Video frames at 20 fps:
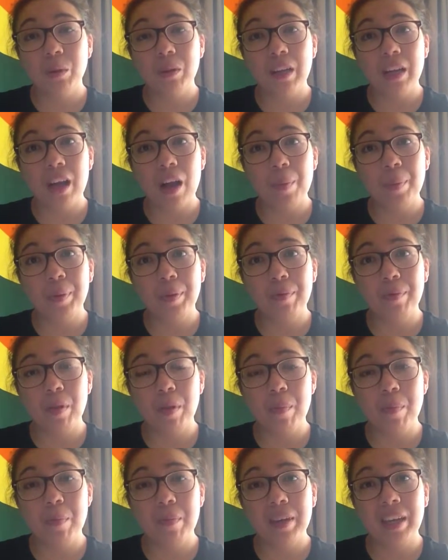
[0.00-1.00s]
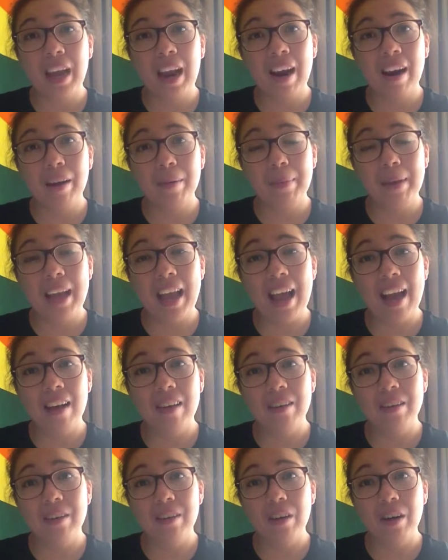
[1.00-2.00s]
couple of them carried me
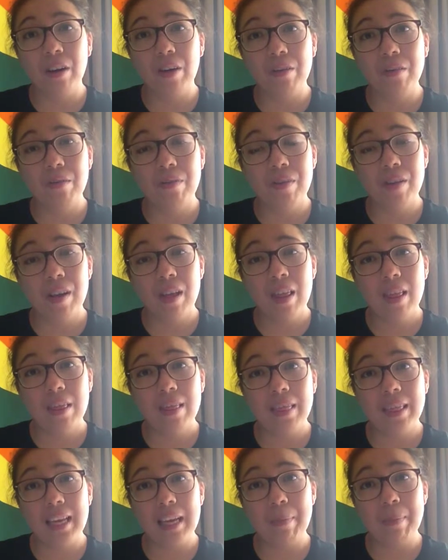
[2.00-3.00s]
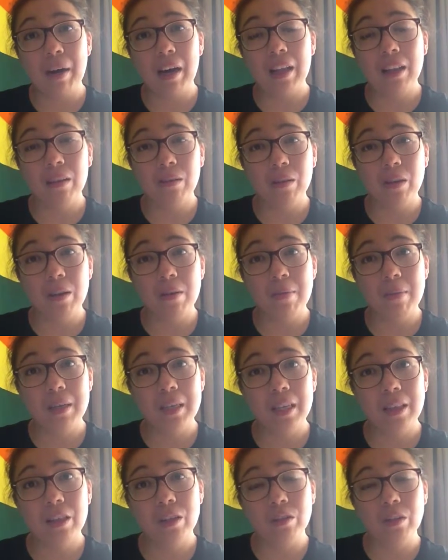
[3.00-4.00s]
out of the bathroom
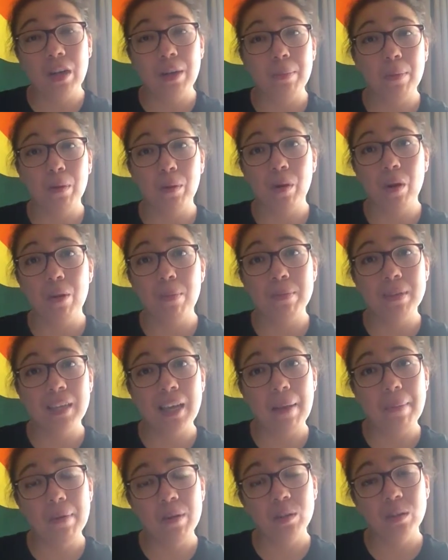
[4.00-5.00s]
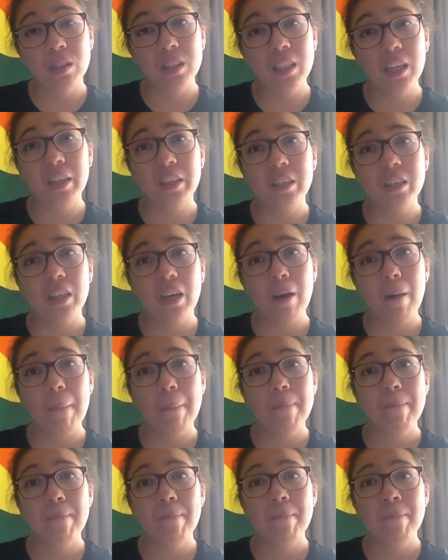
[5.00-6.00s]
to the treatment room to get me all stitched up.
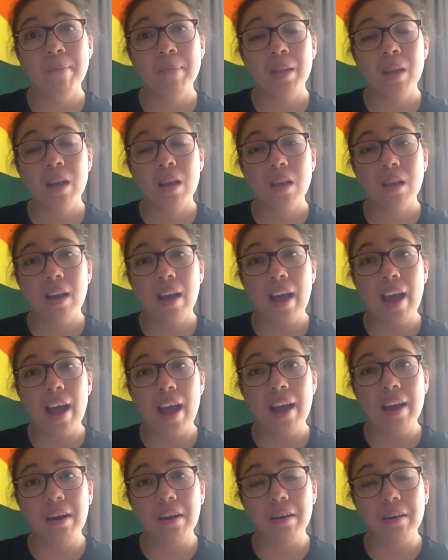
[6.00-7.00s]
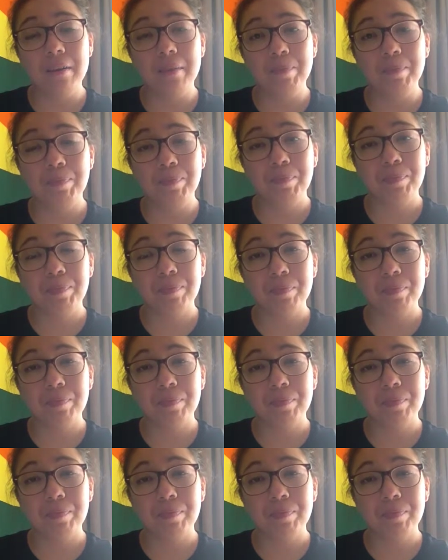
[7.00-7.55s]
And